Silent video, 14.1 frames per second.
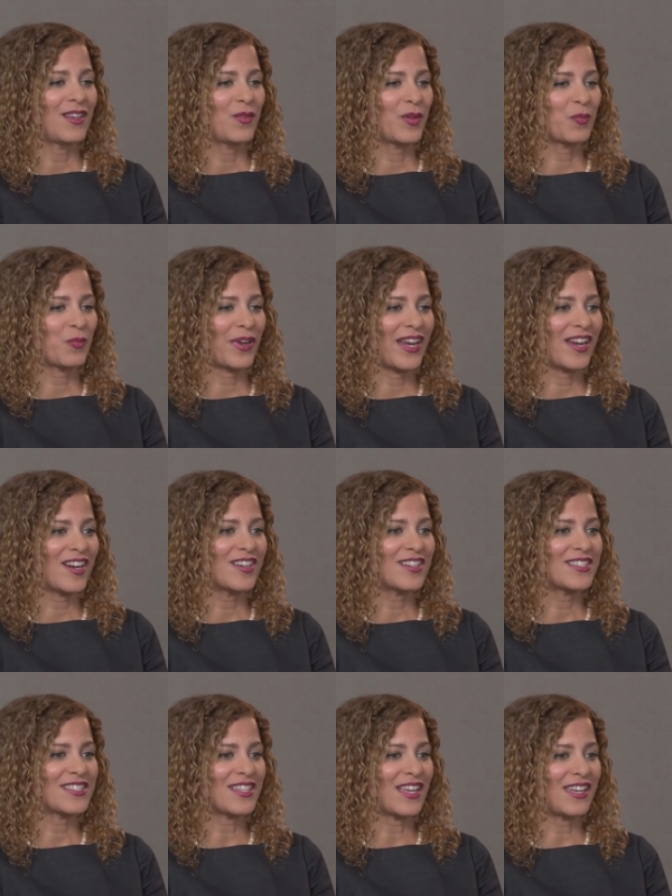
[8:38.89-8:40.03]
Well, prayer,
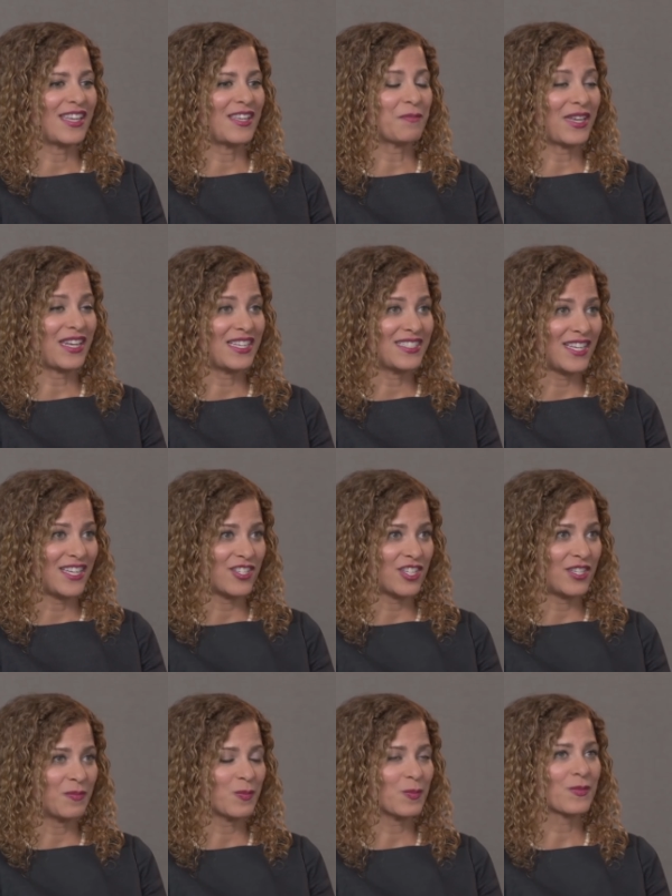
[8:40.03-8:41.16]
study, and
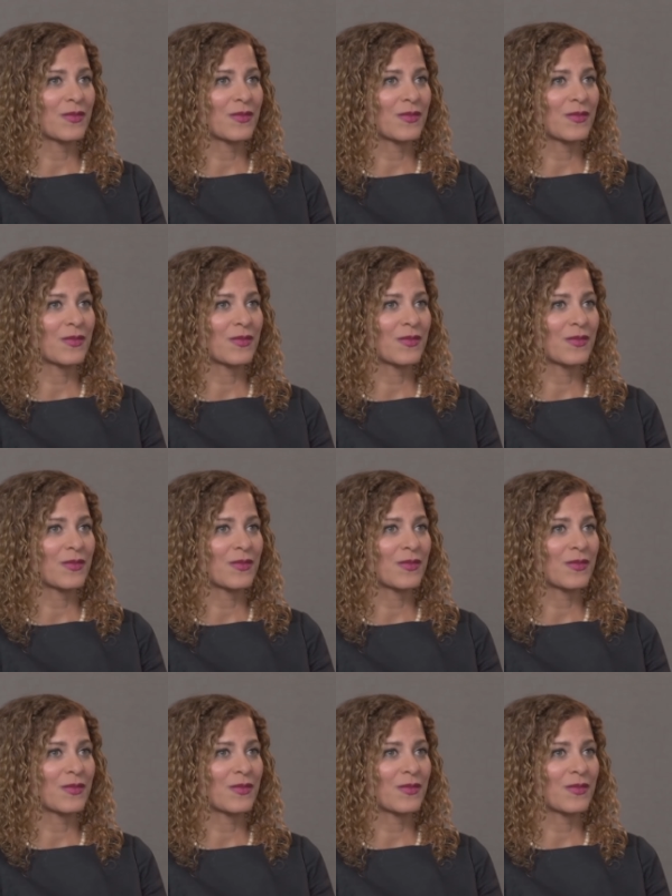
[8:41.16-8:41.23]
meditation